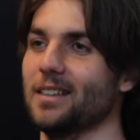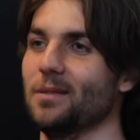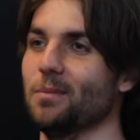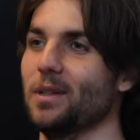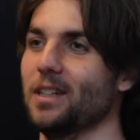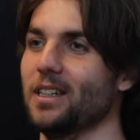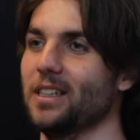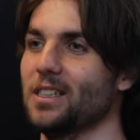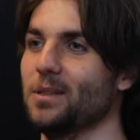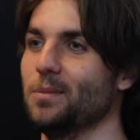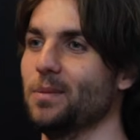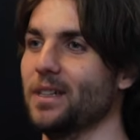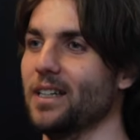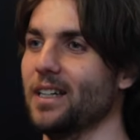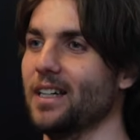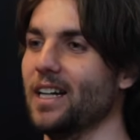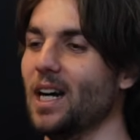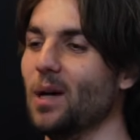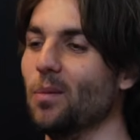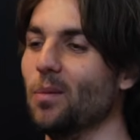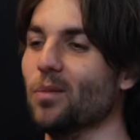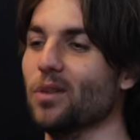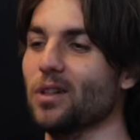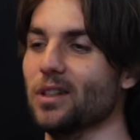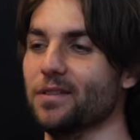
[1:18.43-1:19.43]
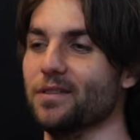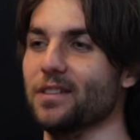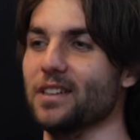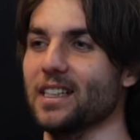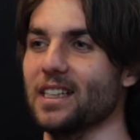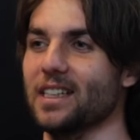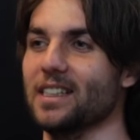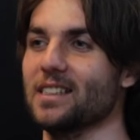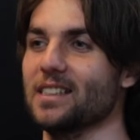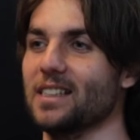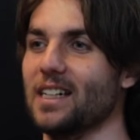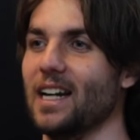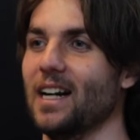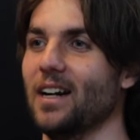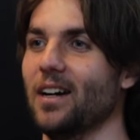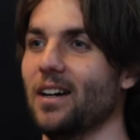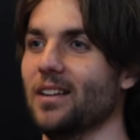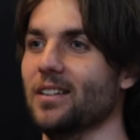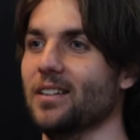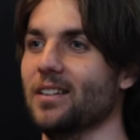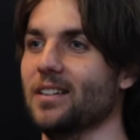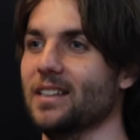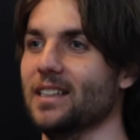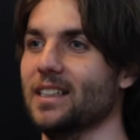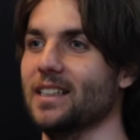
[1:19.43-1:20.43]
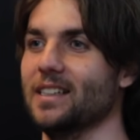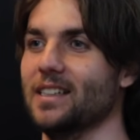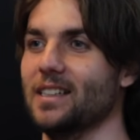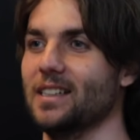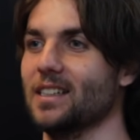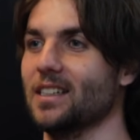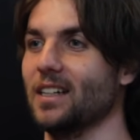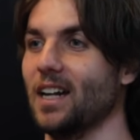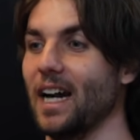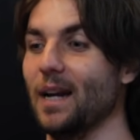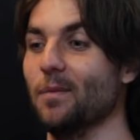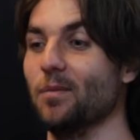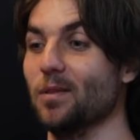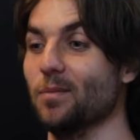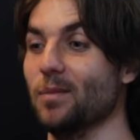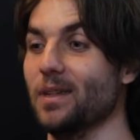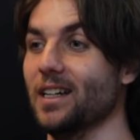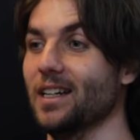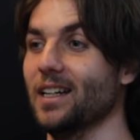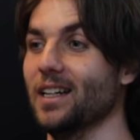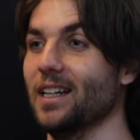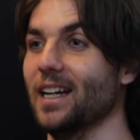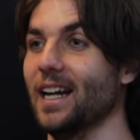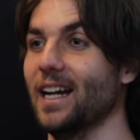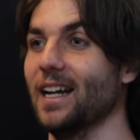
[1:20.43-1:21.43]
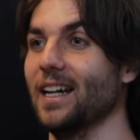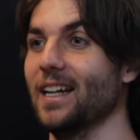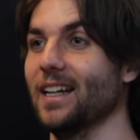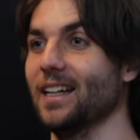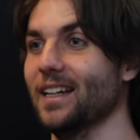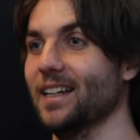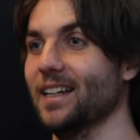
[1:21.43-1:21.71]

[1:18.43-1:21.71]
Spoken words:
but it's been a number of years now. He sniped me today.